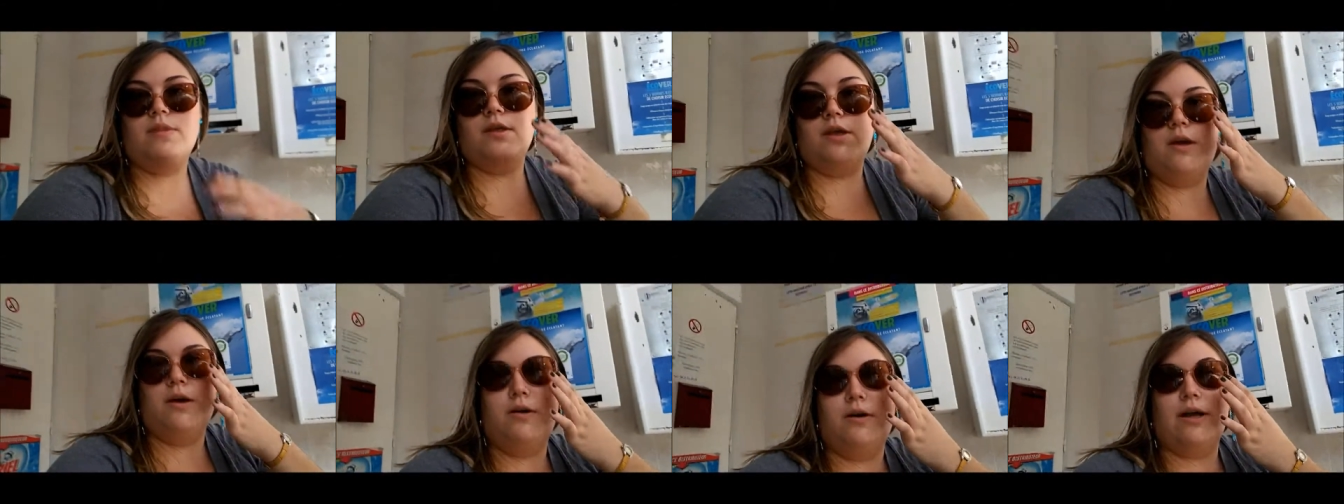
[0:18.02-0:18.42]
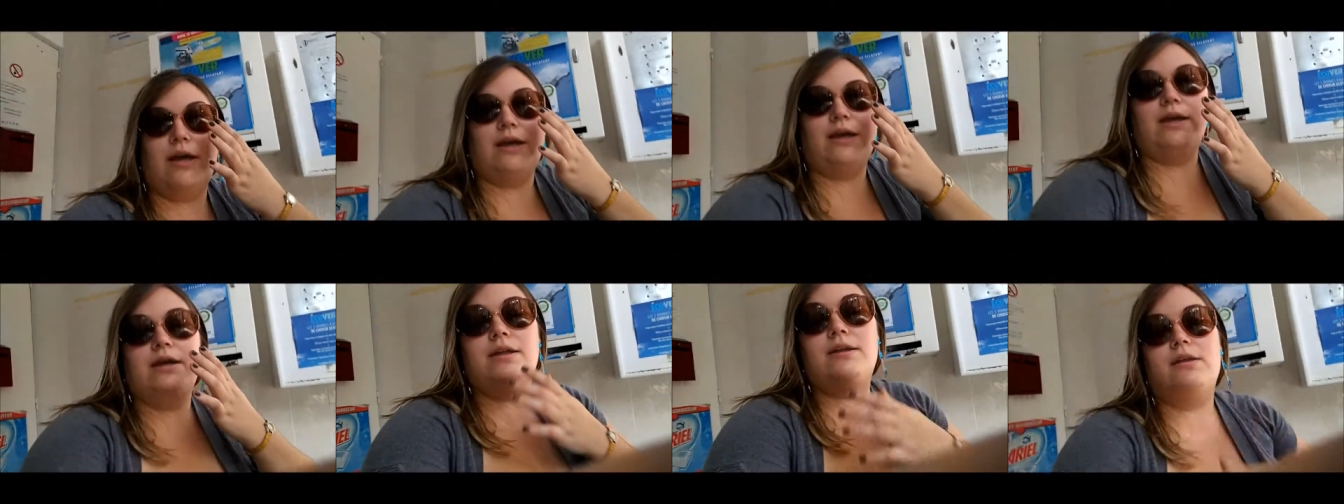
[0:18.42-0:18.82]

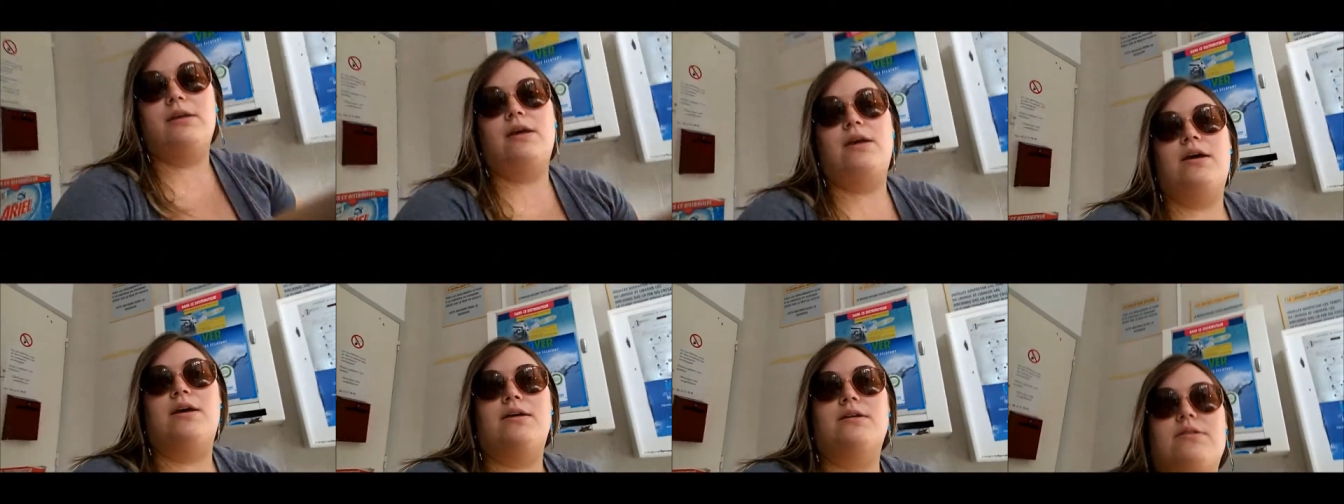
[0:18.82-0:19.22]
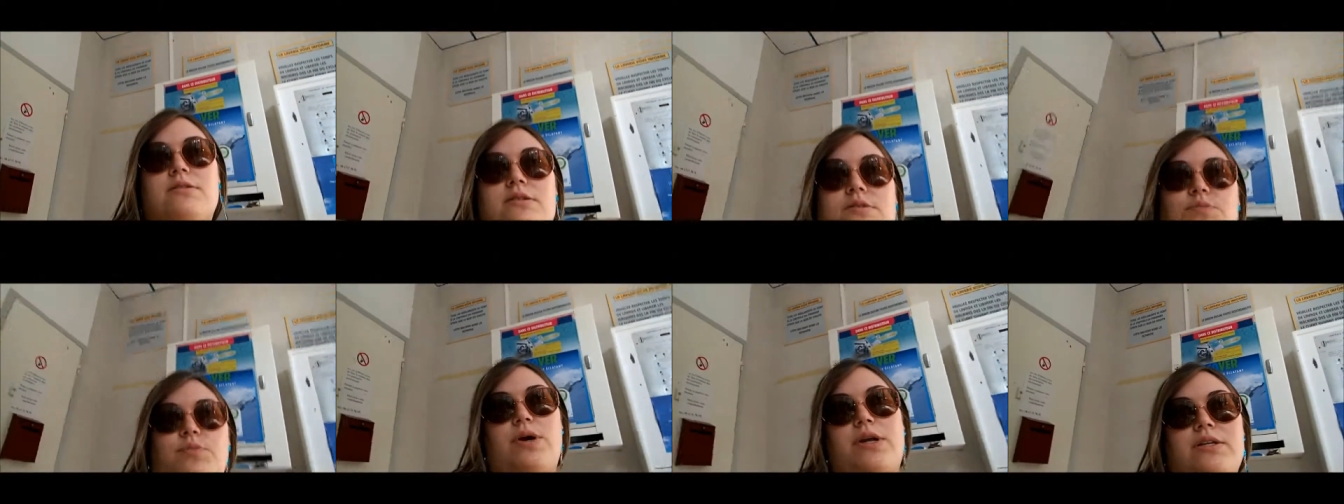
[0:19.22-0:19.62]
Okay, it
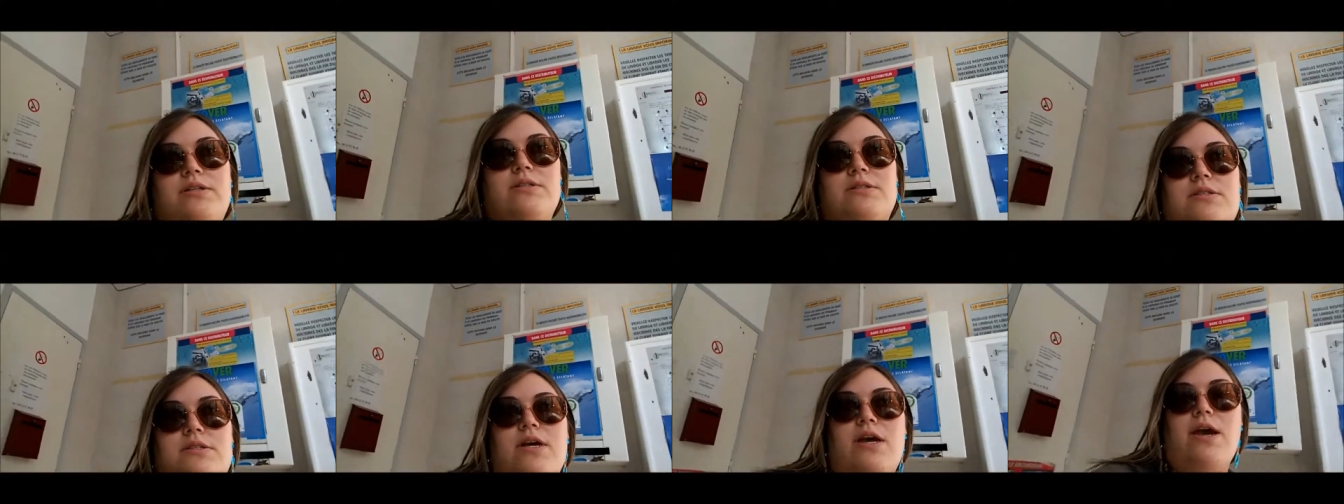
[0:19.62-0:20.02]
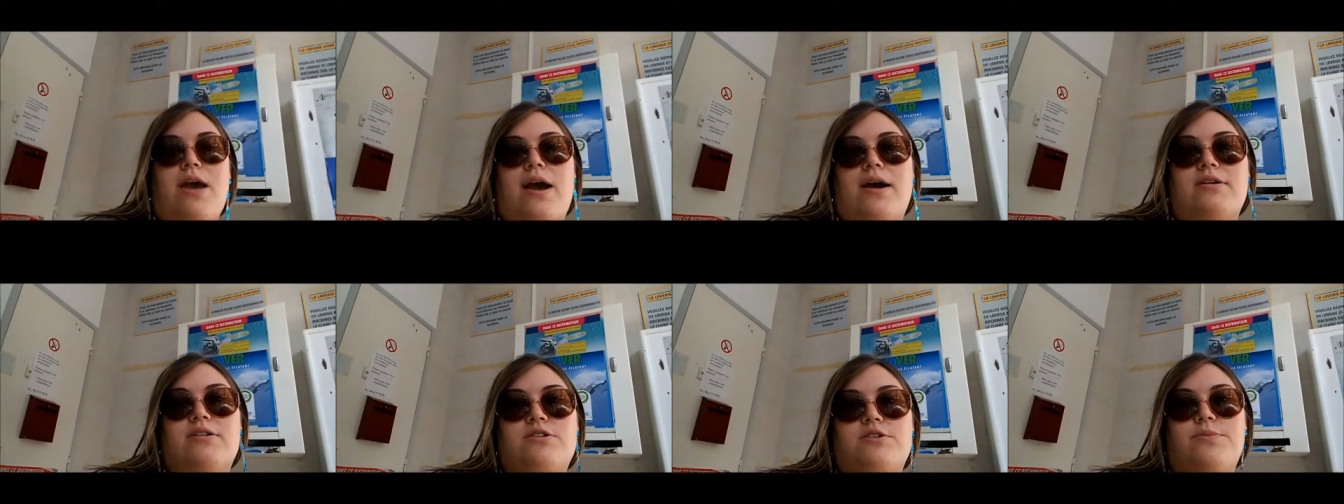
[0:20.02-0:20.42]
is Wednesday,
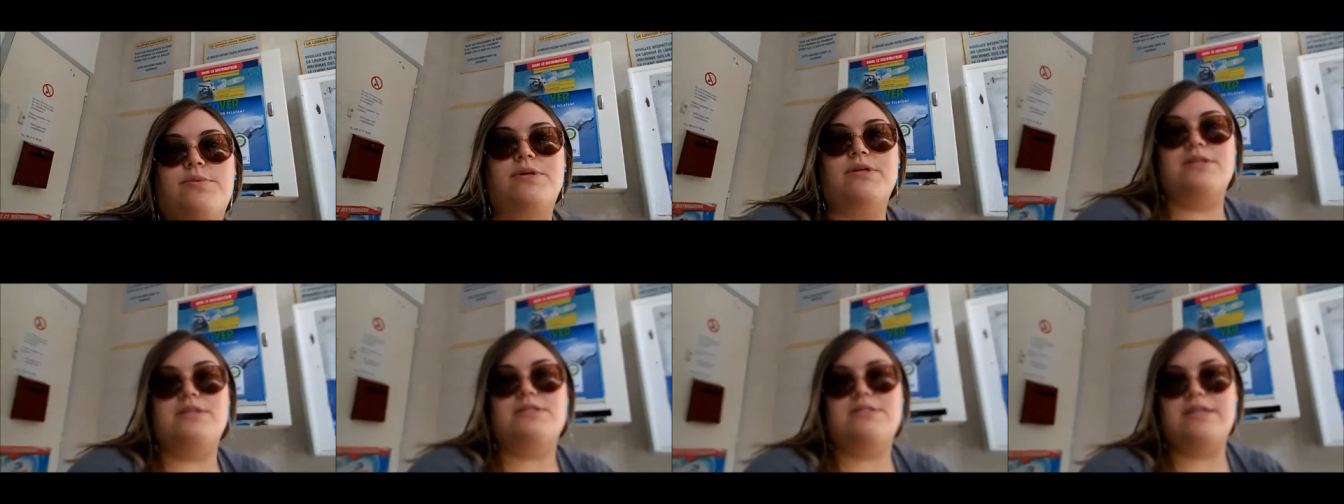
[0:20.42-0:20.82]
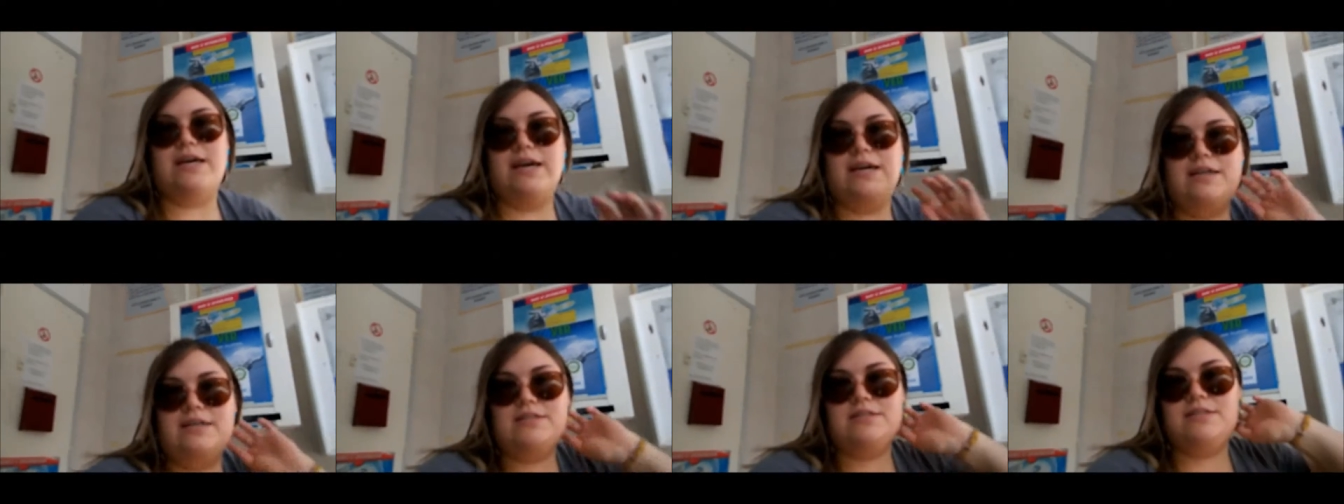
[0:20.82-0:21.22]
October
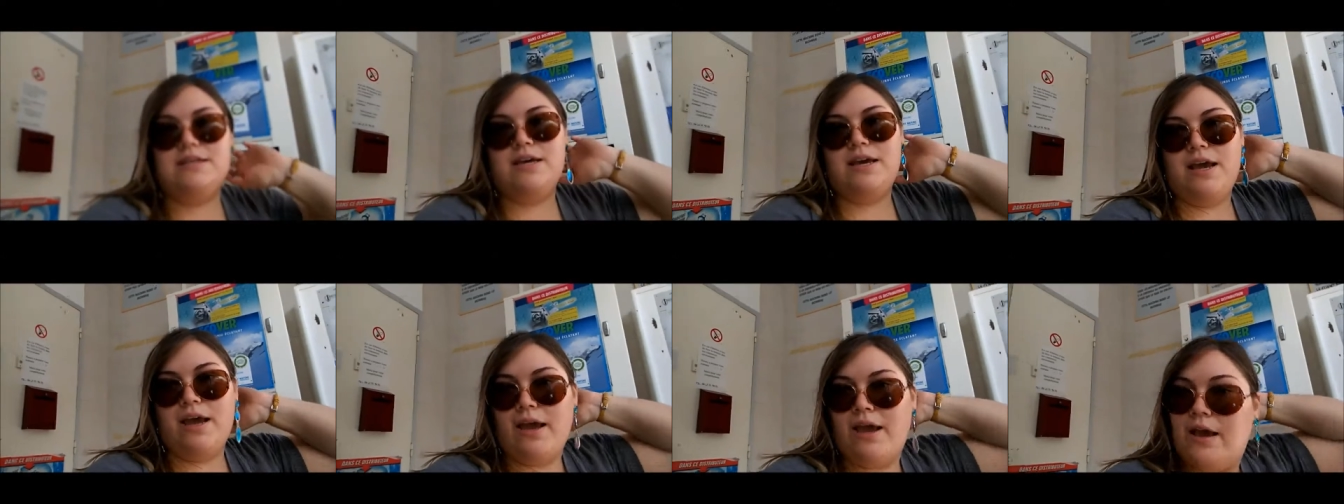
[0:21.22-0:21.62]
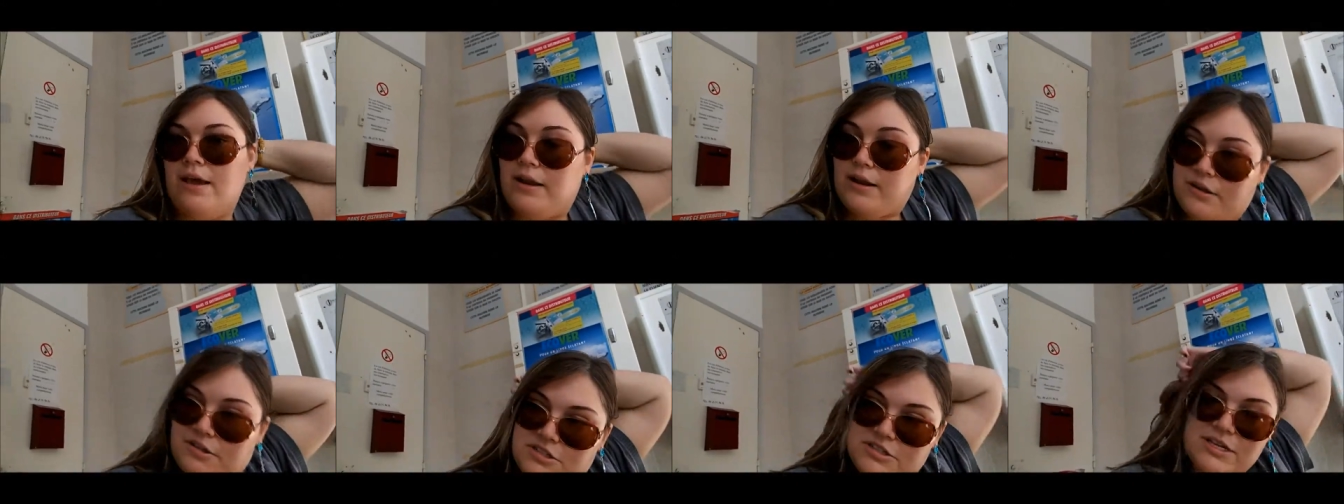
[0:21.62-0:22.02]
2nd, and
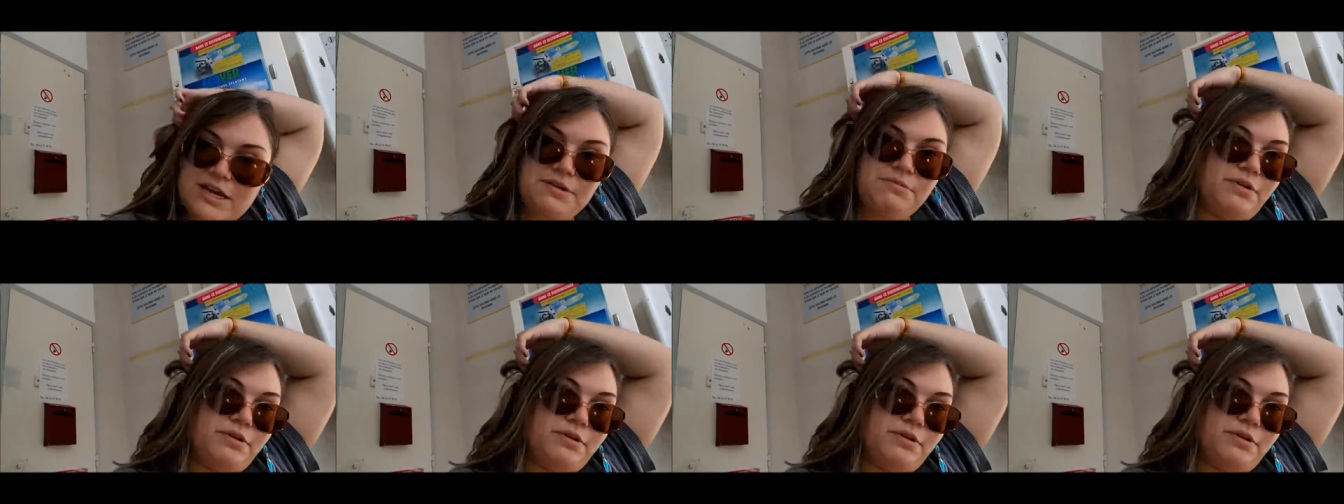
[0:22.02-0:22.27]
I just had my